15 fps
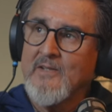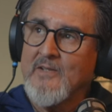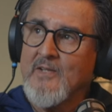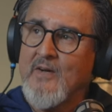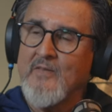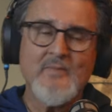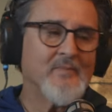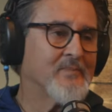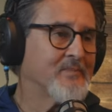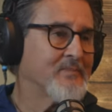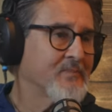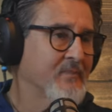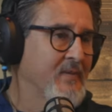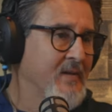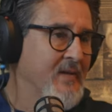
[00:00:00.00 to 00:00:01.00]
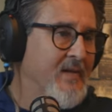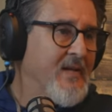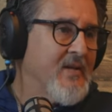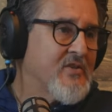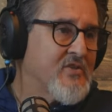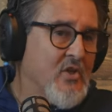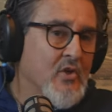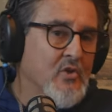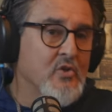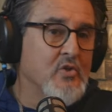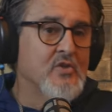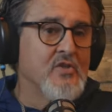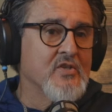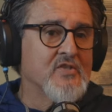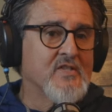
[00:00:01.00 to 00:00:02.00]
Love him. Still do
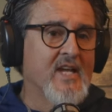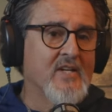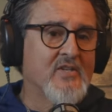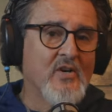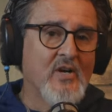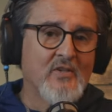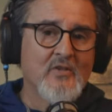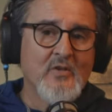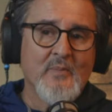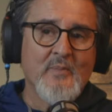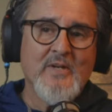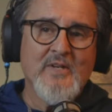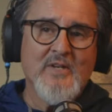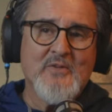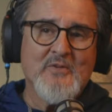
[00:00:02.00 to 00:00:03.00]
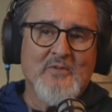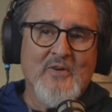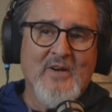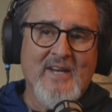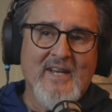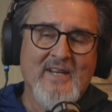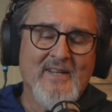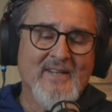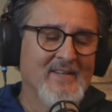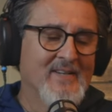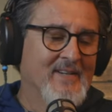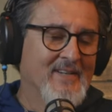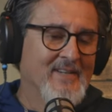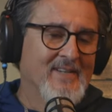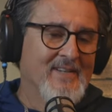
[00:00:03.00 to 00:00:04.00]
to this day. Talk to him Monday through Friday.
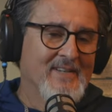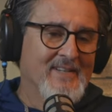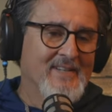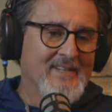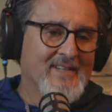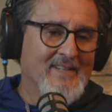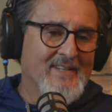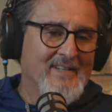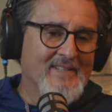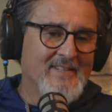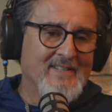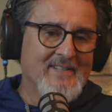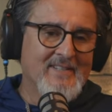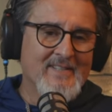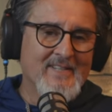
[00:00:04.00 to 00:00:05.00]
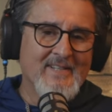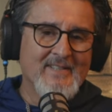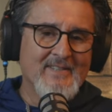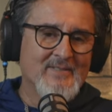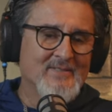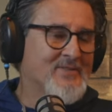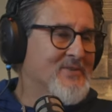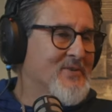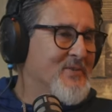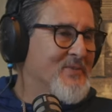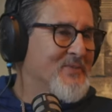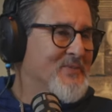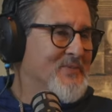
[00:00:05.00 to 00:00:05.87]
And uh, yeah, so